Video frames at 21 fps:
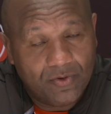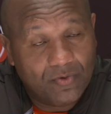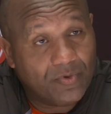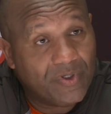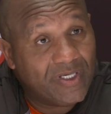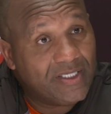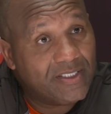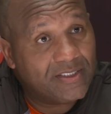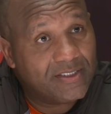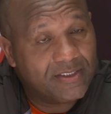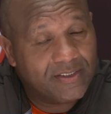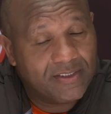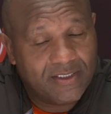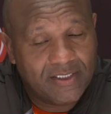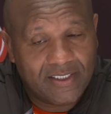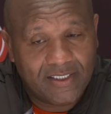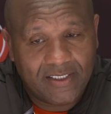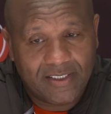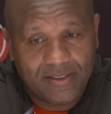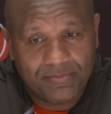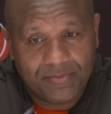week.
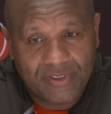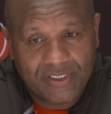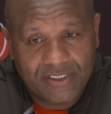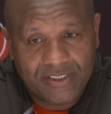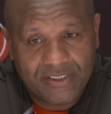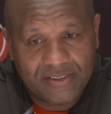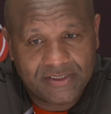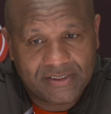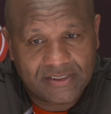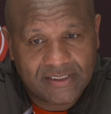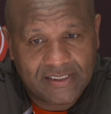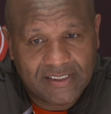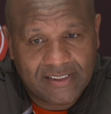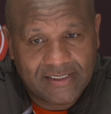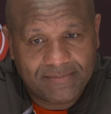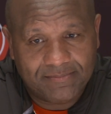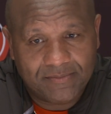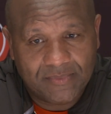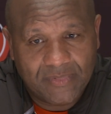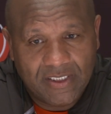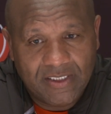But he's
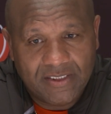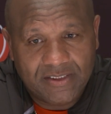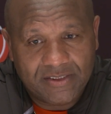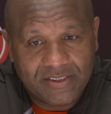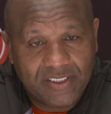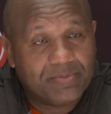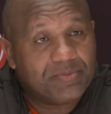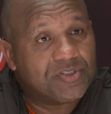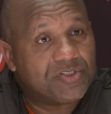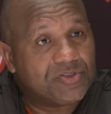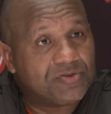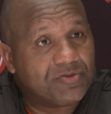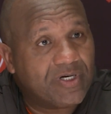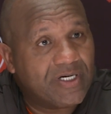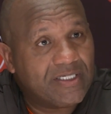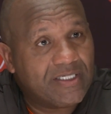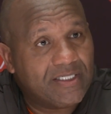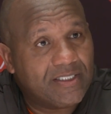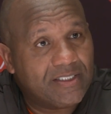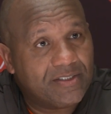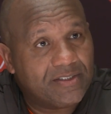
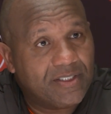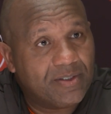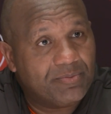demonstrating